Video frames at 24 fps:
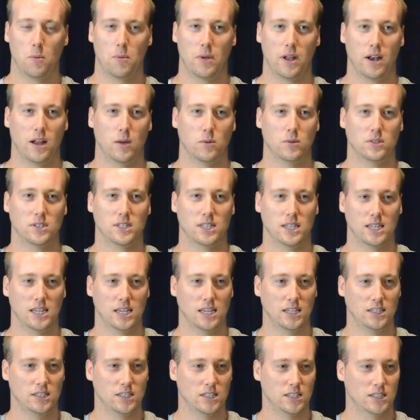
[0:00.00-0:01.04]
and I was
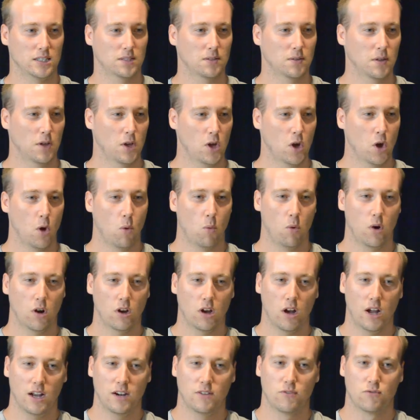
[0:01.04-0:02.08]
thinking just what
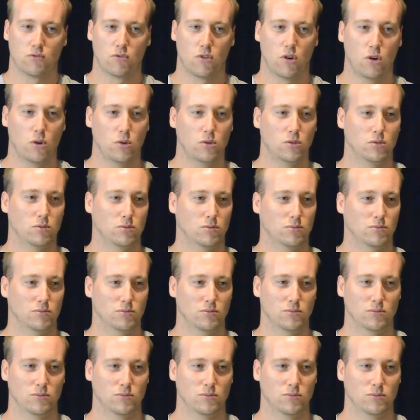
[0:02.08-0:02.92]
kind of role,